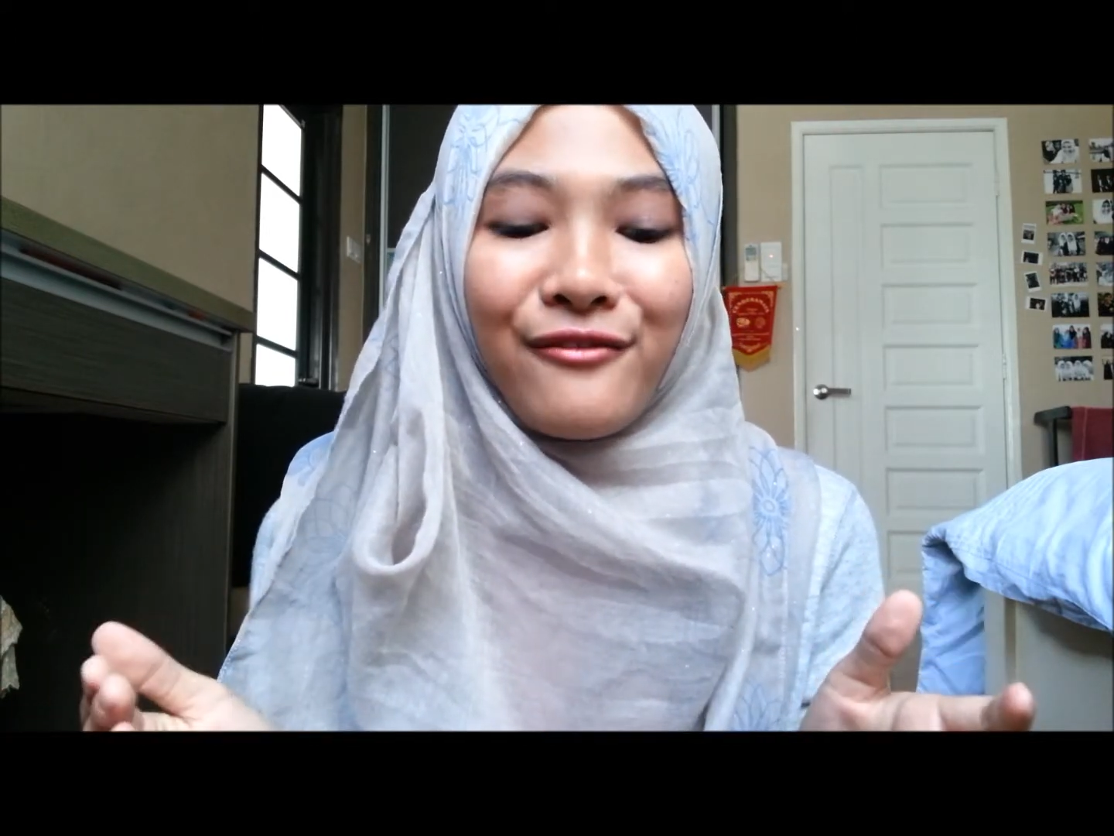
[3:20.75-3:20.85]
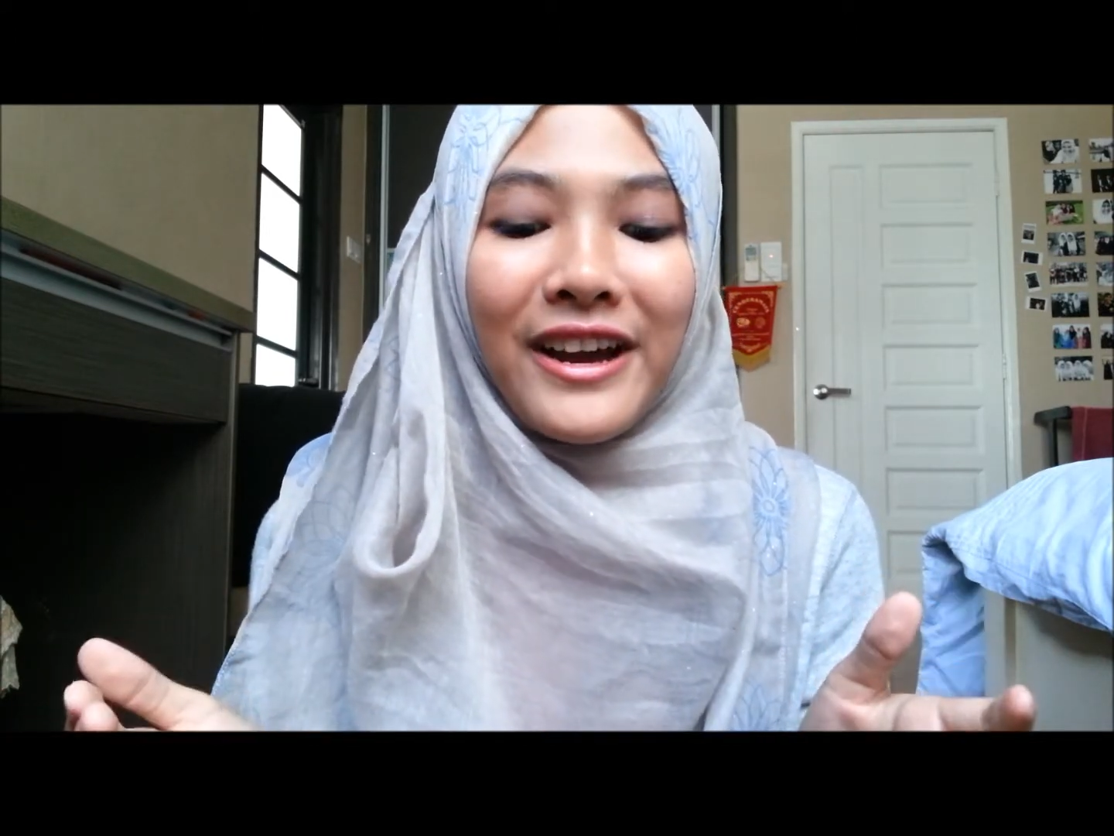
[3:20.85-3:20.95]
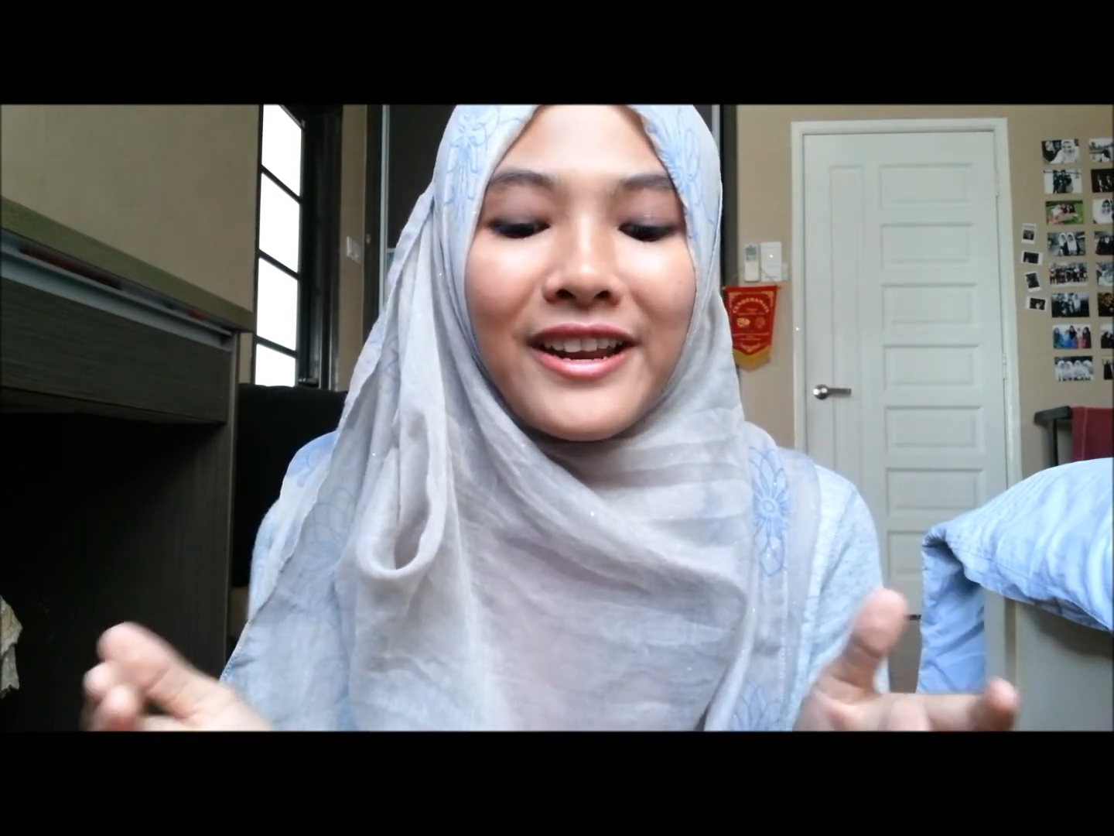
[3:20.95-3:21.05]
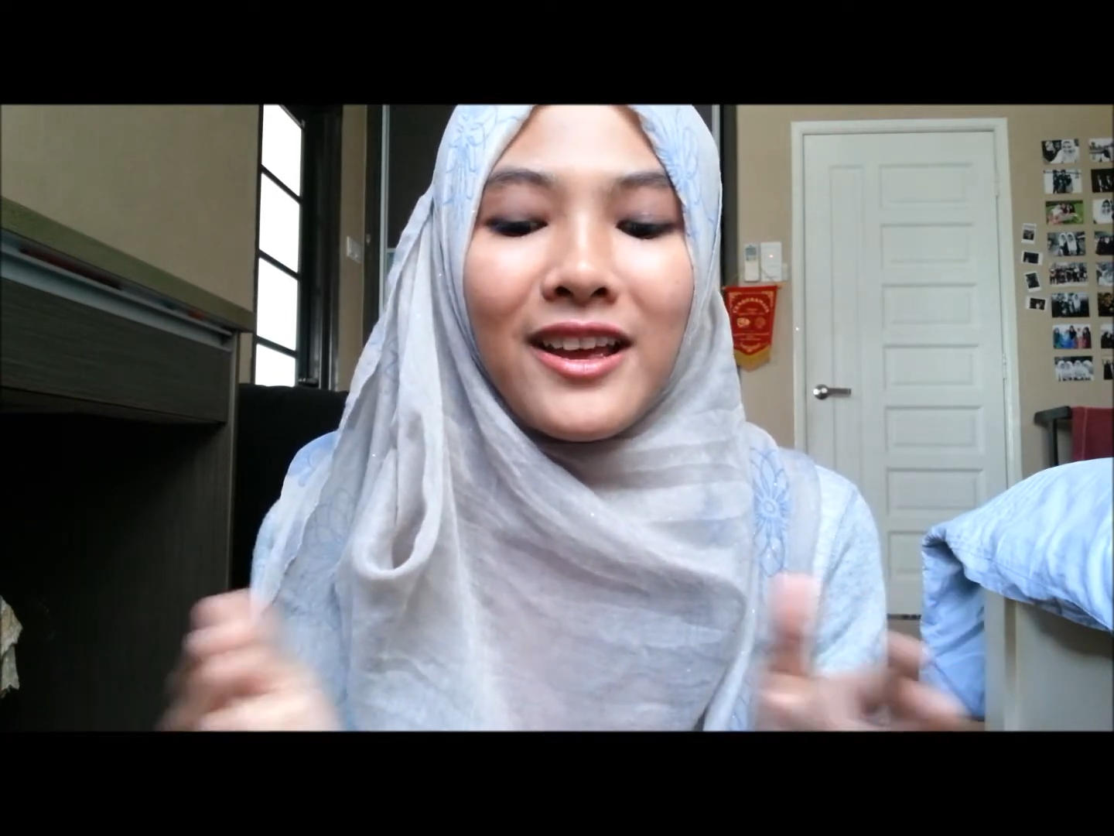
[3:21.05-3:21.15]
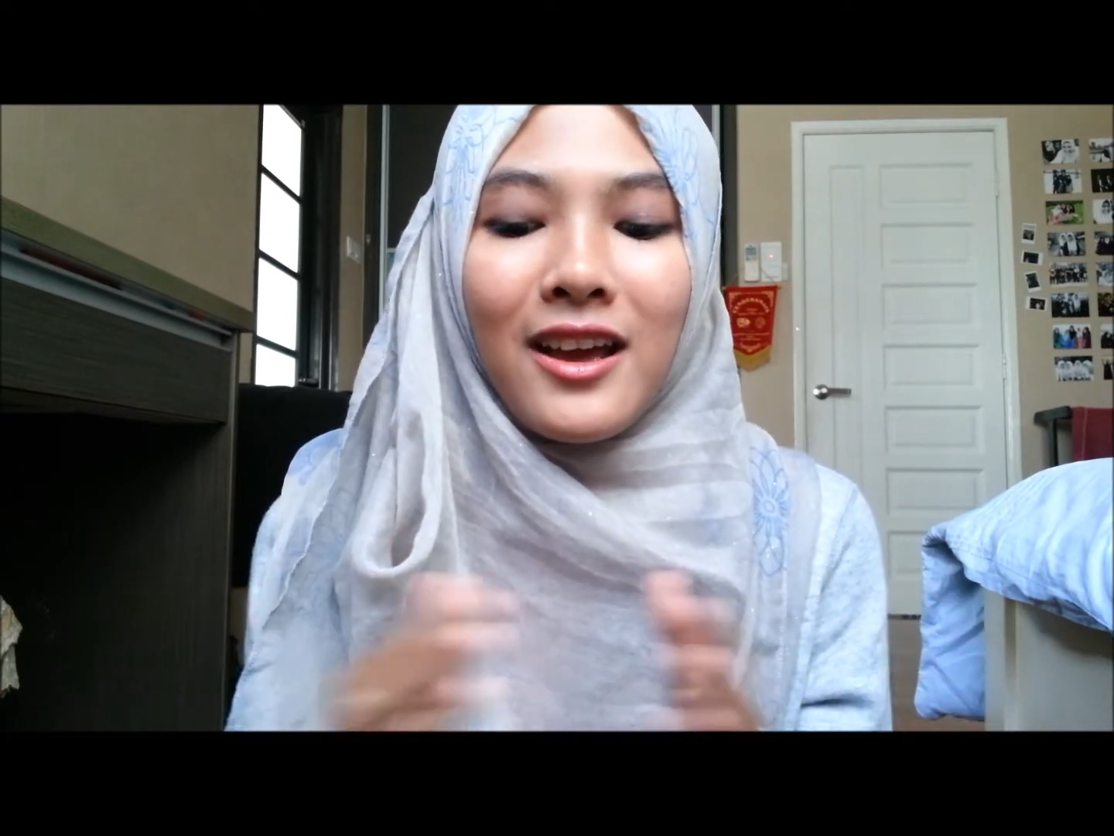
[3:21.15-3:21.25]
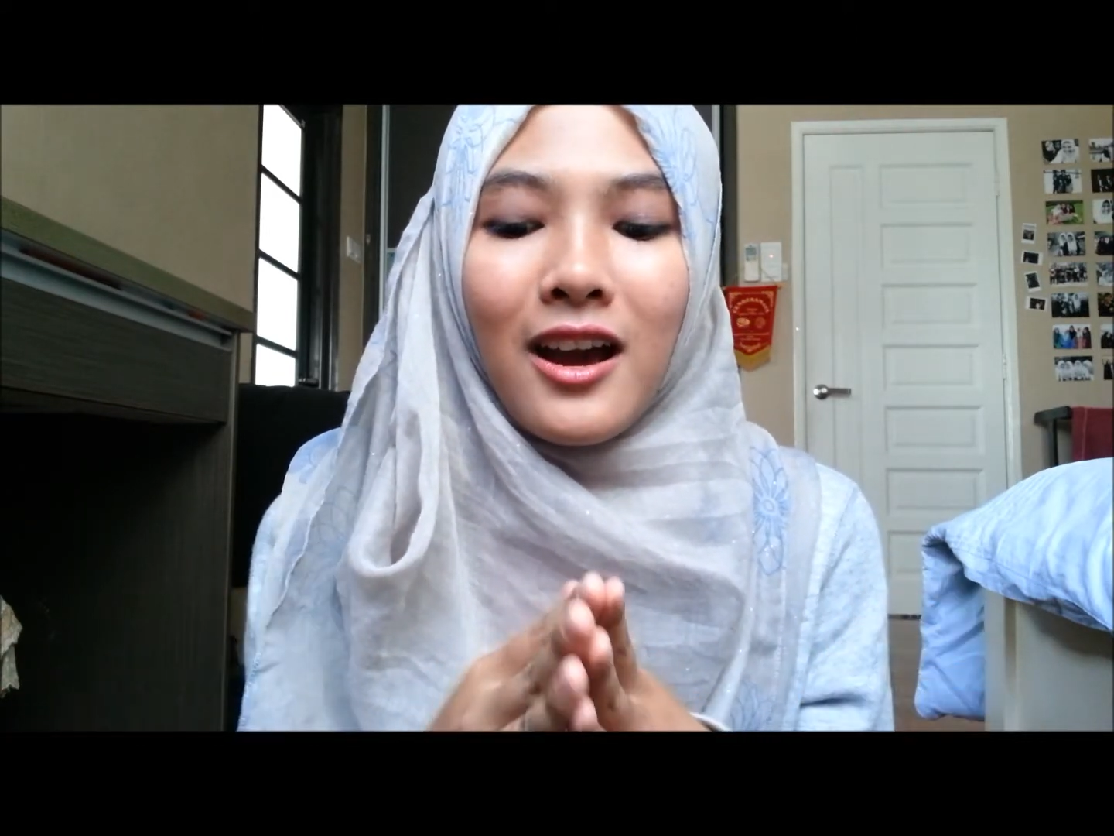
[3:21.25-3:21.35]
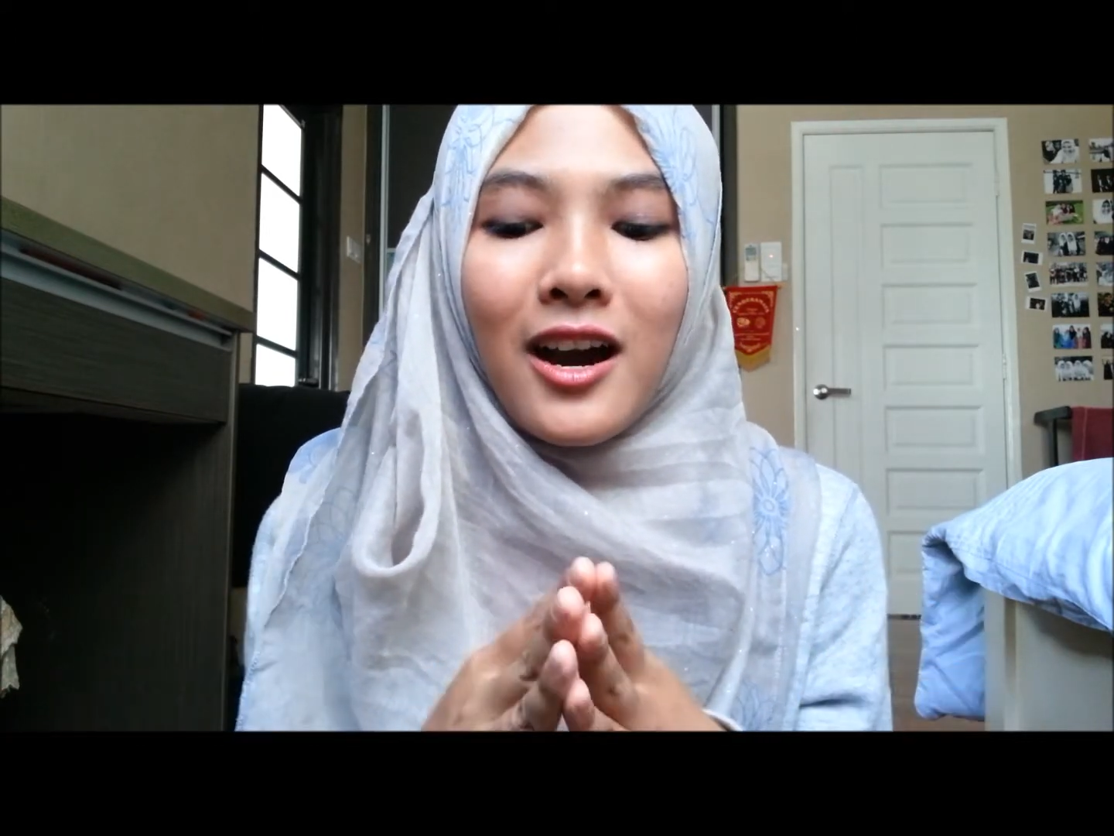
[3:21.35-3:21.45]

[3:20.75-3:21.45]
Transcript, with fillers: fun.